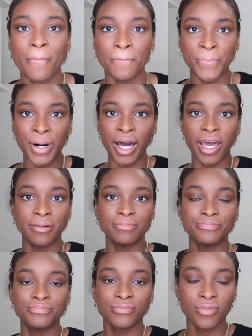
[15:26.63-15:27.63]
But
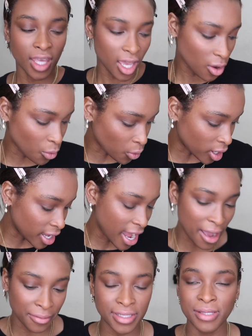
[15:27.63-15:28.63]
what
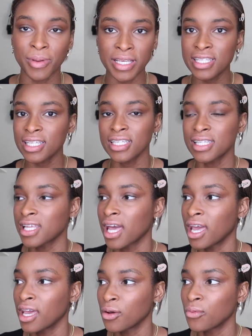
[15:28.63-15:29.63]
I was basically
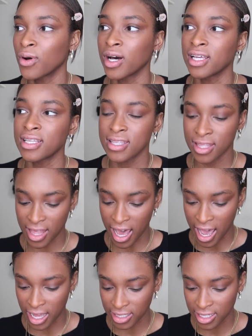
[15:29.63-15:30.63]
saying was
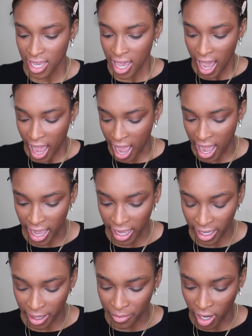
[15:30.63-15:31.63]
that
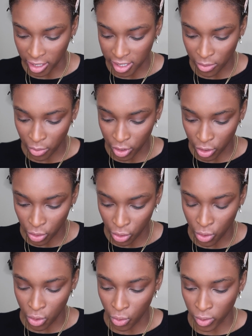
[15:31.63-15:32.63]
I am not someone
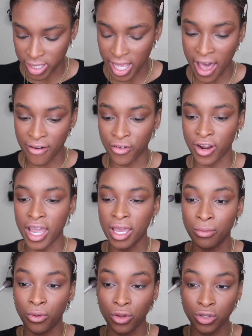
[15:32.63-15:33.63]
who was ever
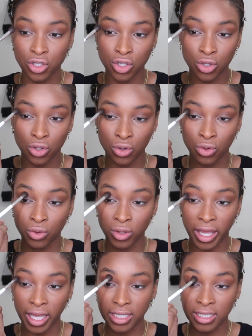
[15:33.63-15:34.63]
able to
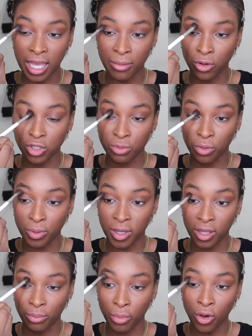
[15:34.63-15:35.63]
like date multiple
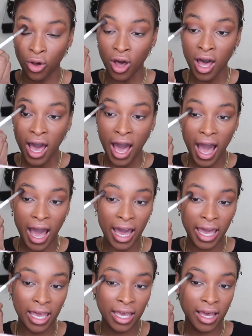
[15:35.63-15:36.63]
people.
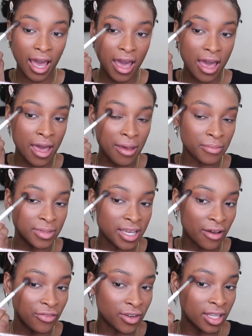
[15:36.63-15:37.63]
I am
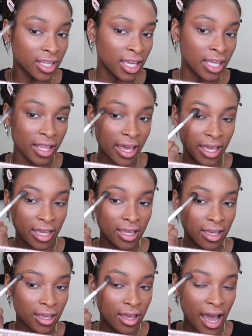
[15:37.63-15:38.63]
definitely
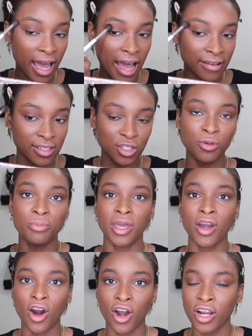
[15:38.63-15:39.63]
like, I have such a
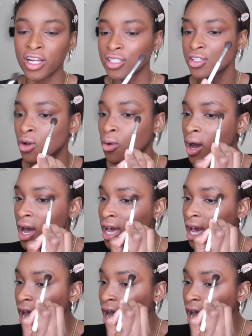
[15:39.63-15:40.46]
big heart, so